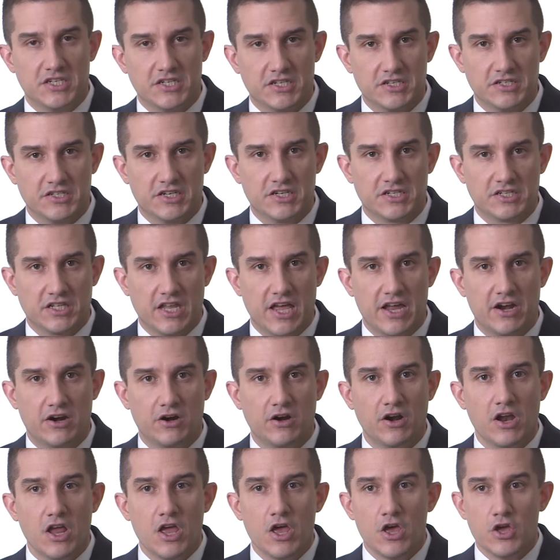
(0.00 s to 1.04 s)
and desist
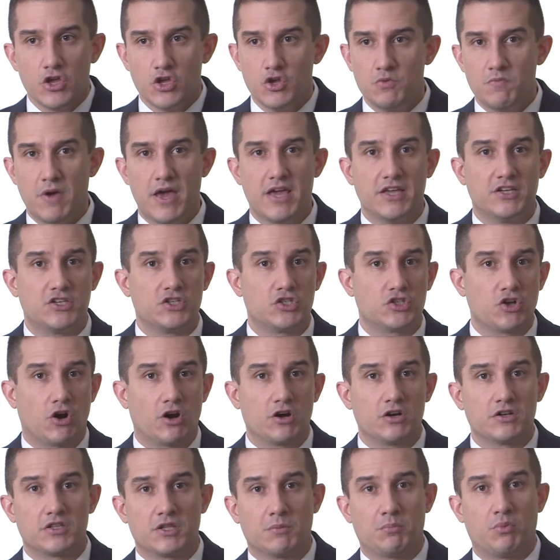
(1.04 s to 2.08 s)
letter, you may start the